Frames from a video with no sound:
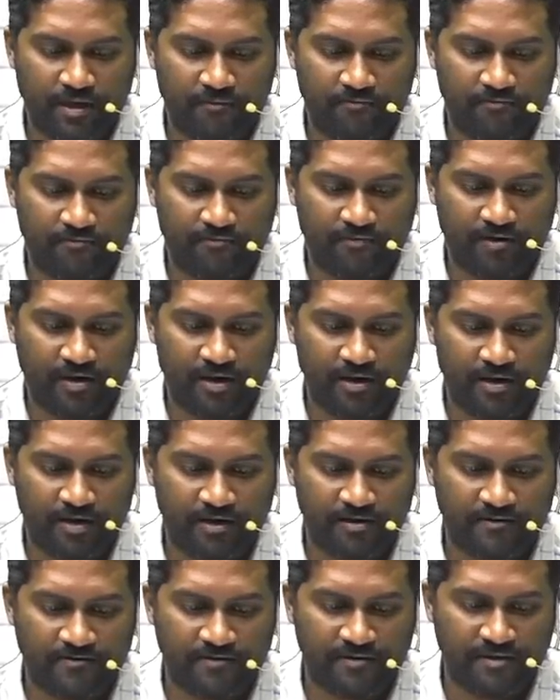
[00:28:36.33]
a
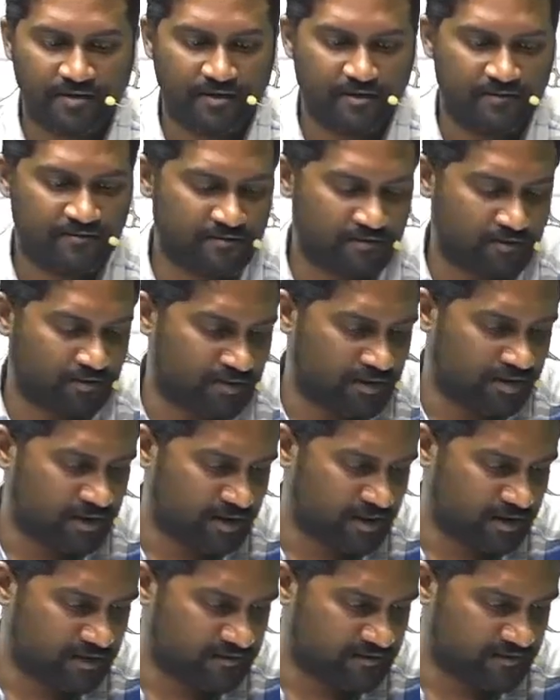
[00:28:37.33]
fungus is
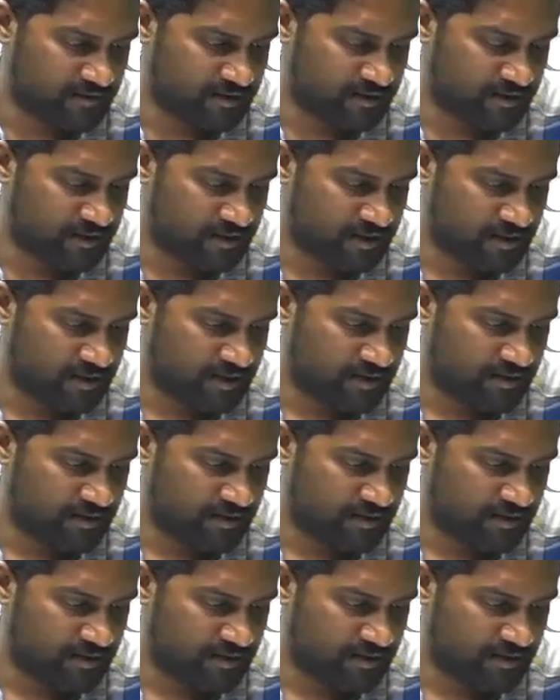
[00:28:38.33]
colonizing.